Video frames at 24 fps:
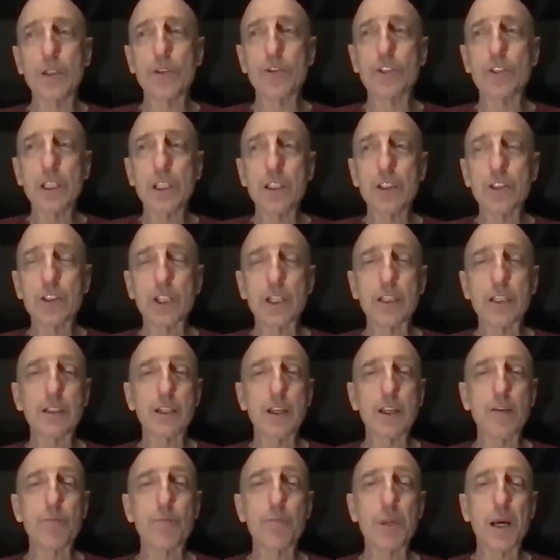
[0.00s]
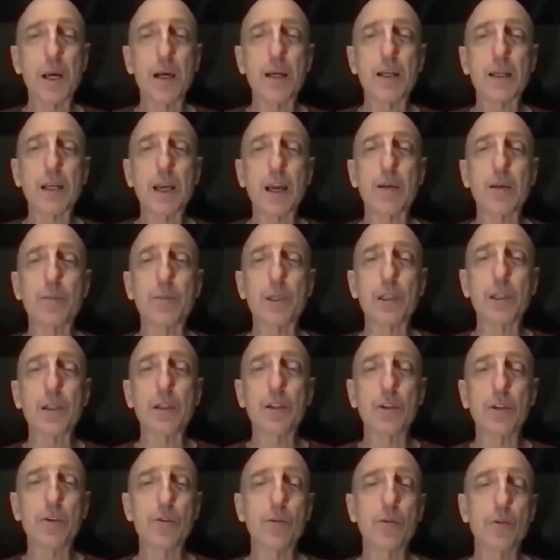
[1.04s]
you teach at the FBI
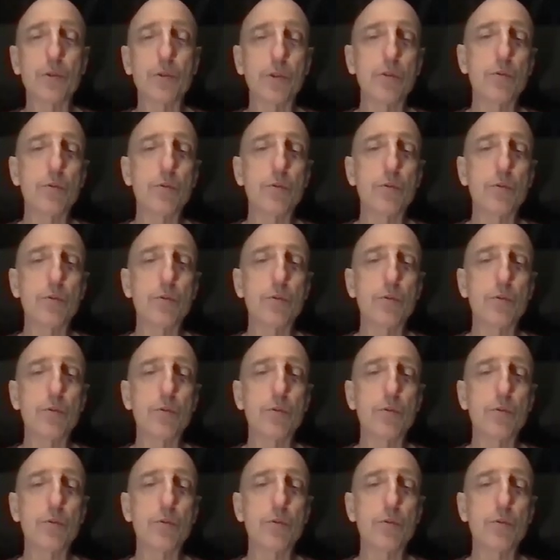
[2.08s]
Academy,